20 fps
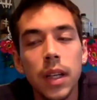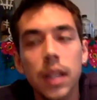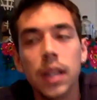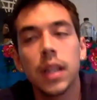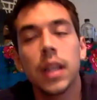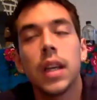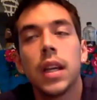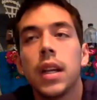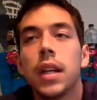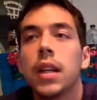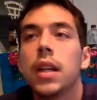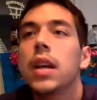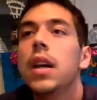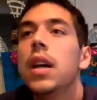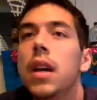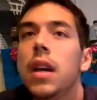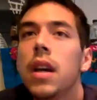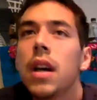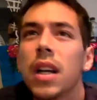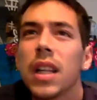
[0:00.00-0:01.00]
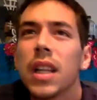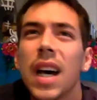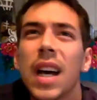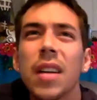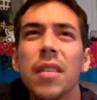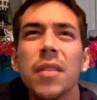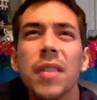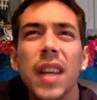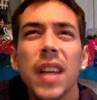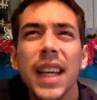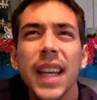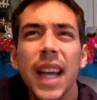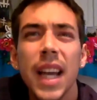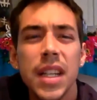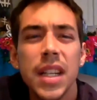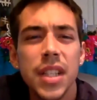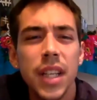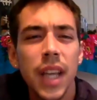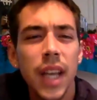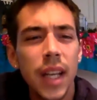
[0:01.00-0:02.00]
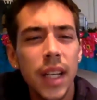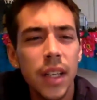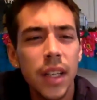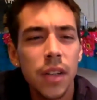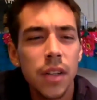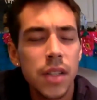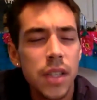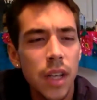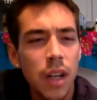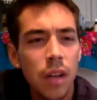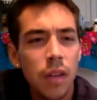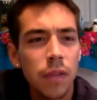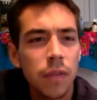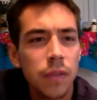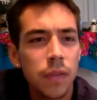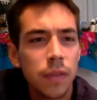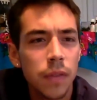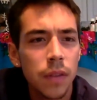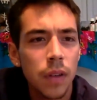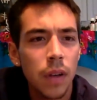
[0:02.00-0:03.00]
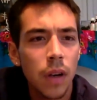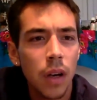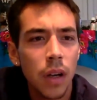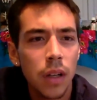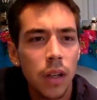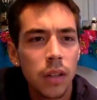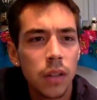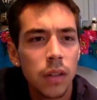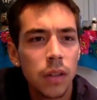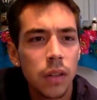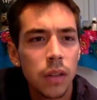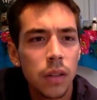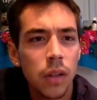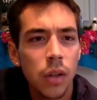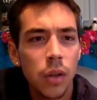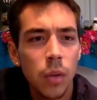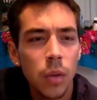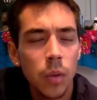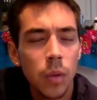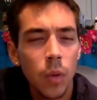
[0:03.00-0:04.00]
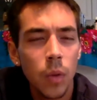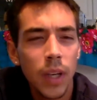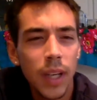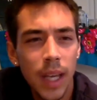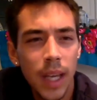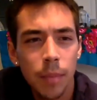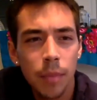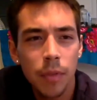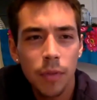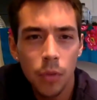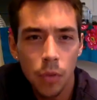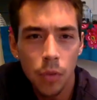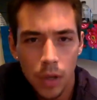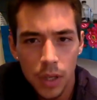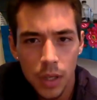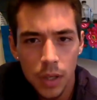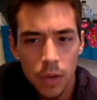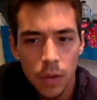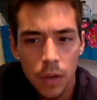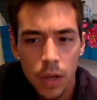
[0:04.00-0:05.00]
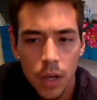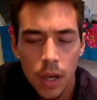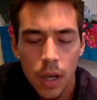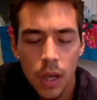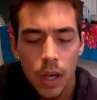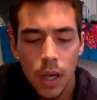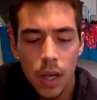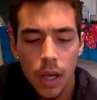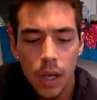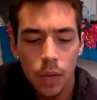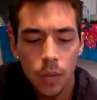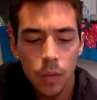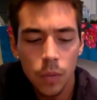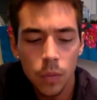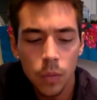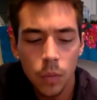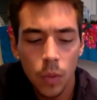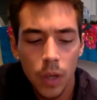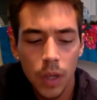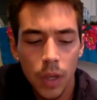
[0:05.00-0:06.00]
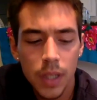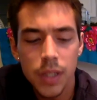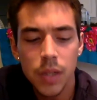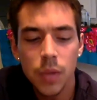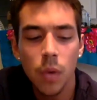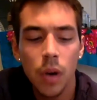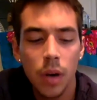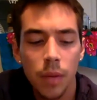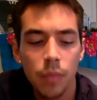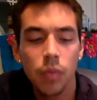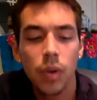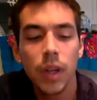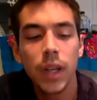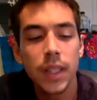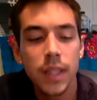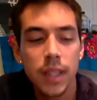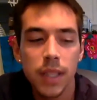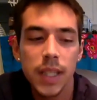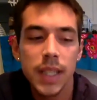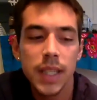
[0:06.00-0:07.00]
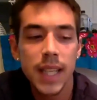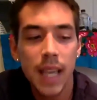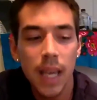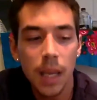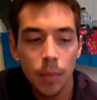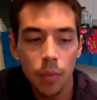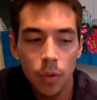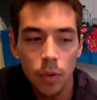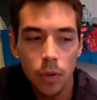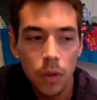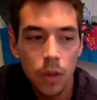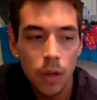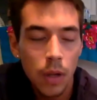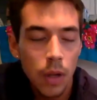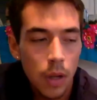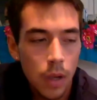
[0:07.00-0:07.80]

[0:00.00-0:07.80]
And then a lot of like educating yourself on who and what came before you and what it is you want to bring to the table.